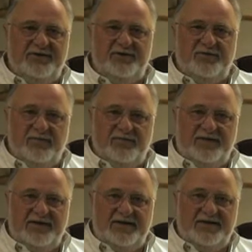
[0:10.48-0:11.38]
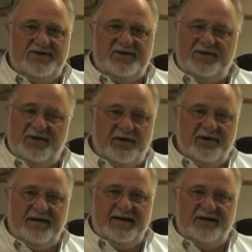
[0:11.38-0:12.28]
the Norvise and the
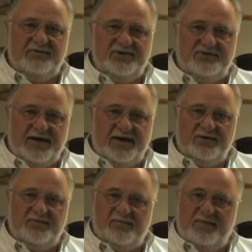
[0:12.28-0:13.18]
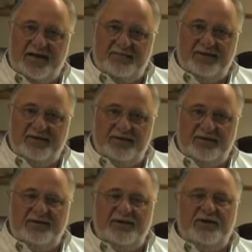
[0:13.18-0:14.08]
automatic retractable bobbin.
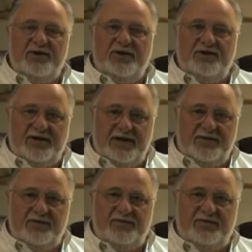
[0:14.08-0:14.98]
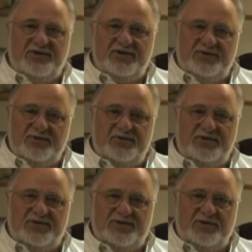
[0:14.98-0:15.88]
Together, this is known
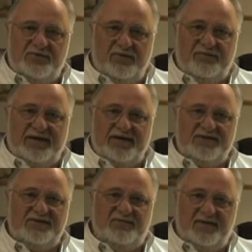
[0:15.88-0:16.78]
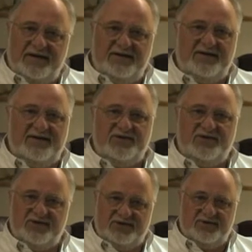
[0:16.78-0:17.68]
as the Norvise fly tying
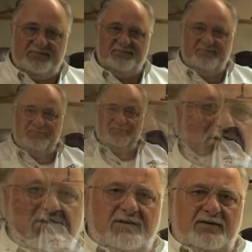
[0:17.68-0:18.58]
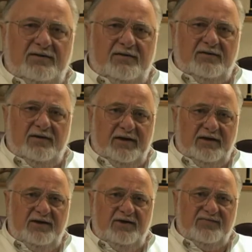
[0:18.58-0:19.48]
system.
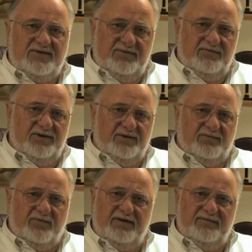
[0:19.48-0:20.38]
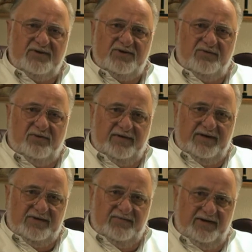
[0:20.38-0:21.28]
Likely you've seen one of the previous
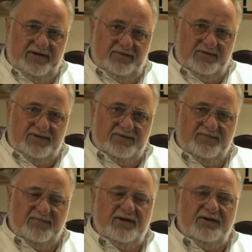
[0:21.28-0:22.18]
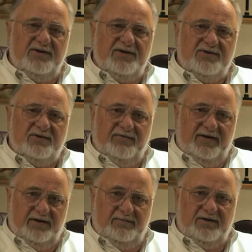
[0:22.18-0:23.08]
Norvise videos. These are
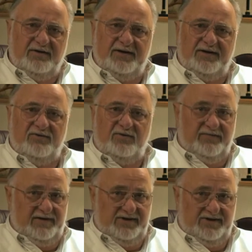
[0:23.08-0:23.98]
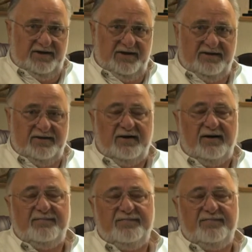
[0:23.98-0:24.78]
available at norvise.com,